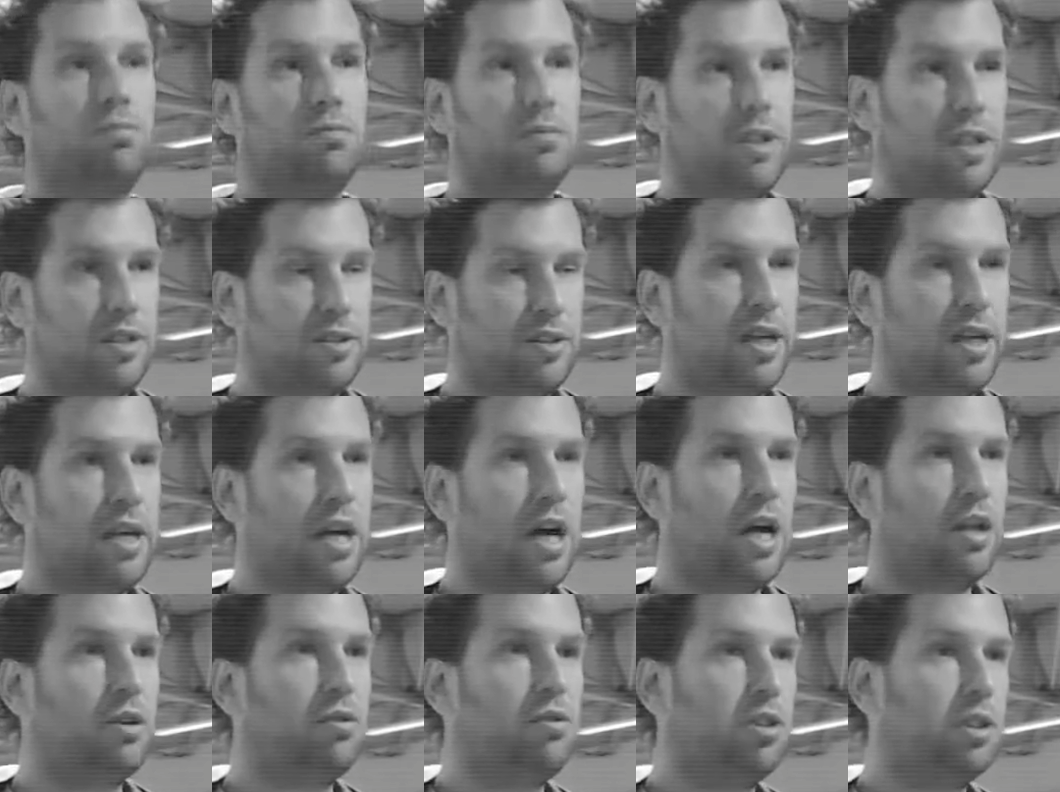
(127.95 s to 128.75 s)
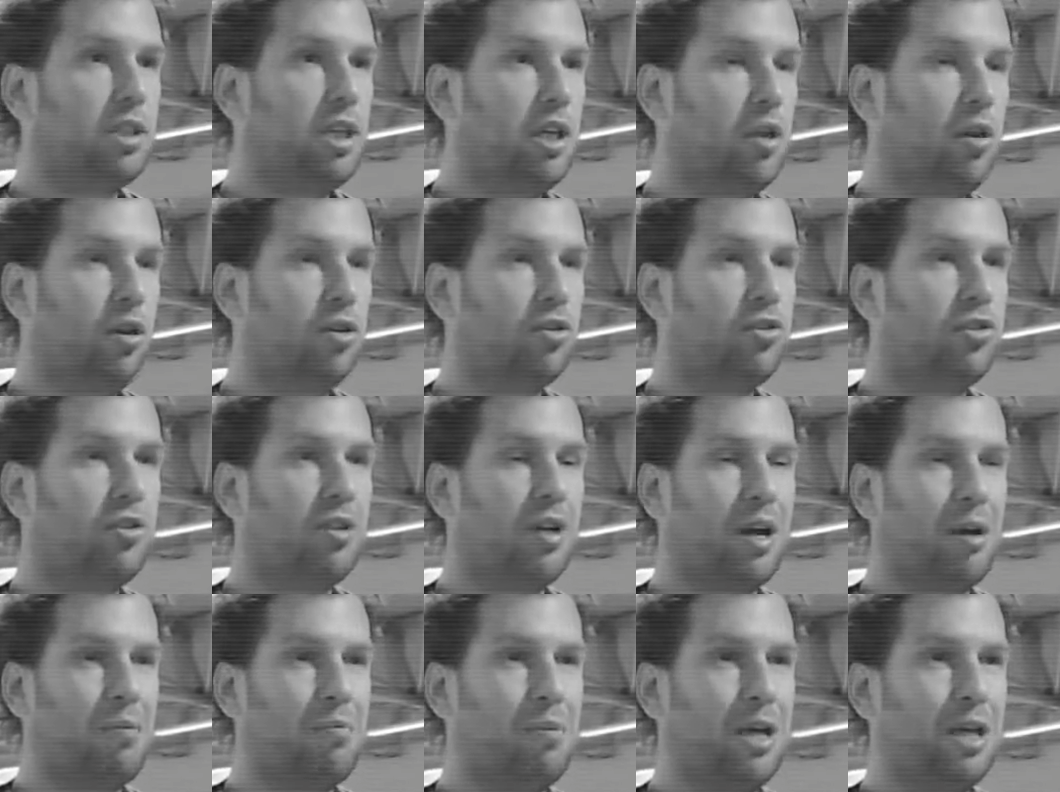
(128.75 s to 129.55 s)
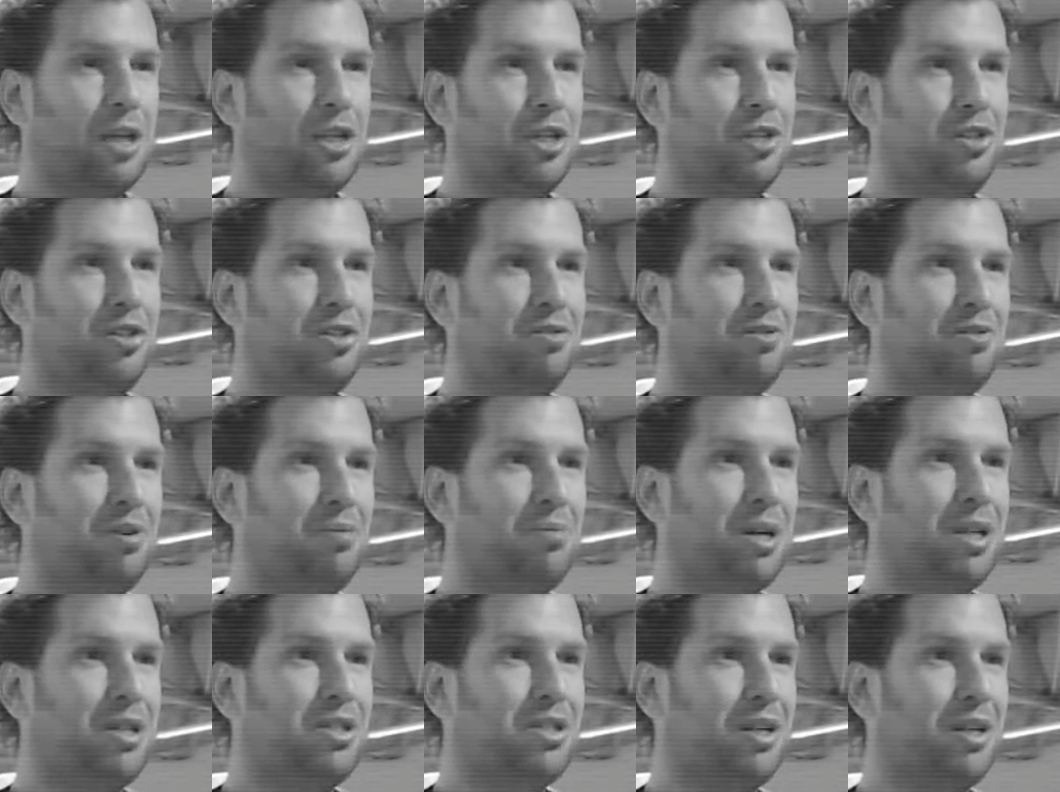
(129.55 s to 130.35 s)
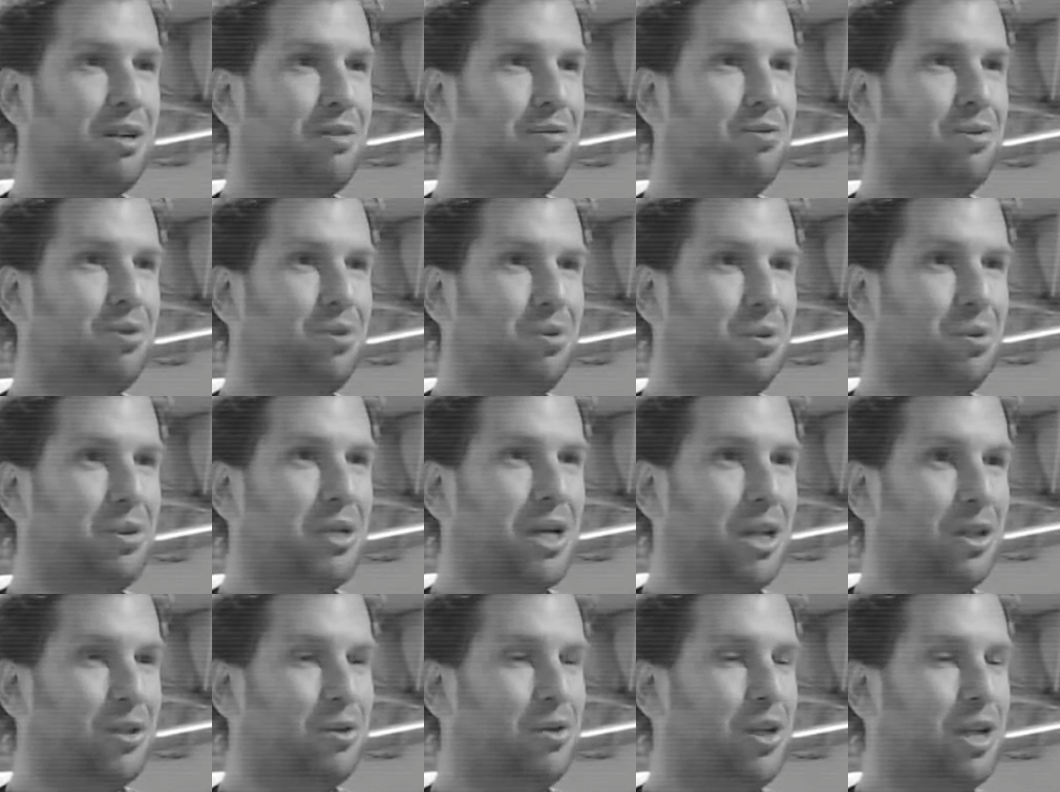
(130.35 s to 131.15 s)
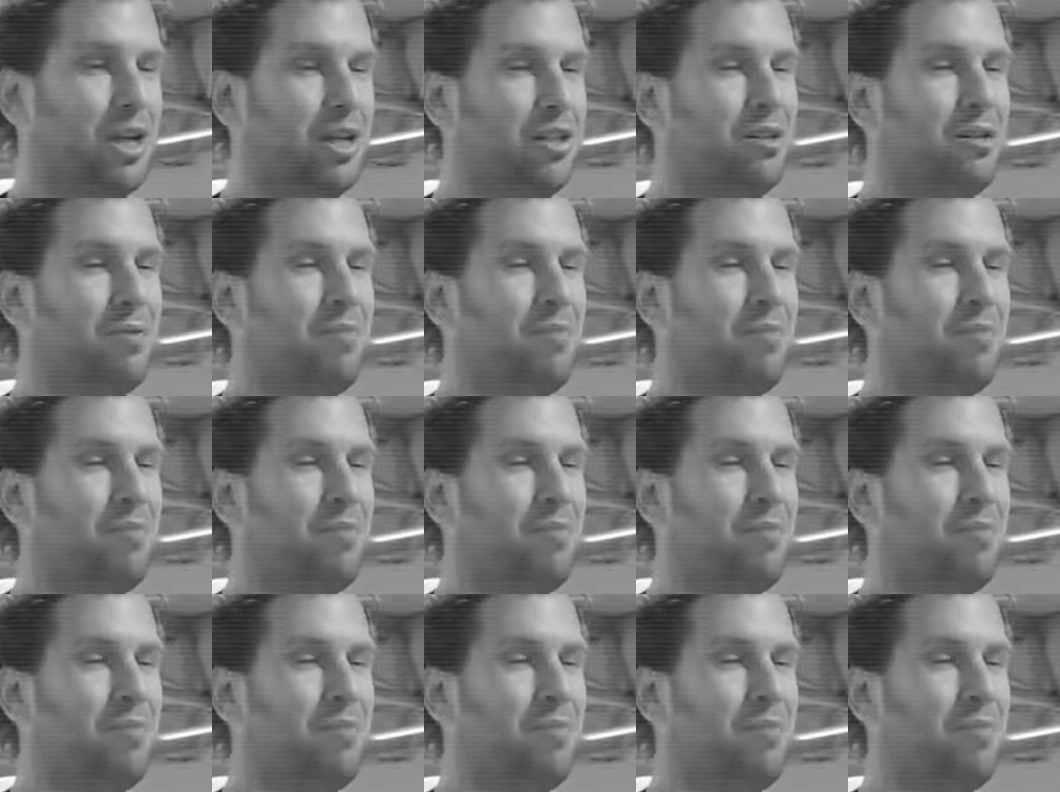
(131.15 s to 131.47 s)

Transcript: let's say, 100 kilos, I make it easy for myself to calculate.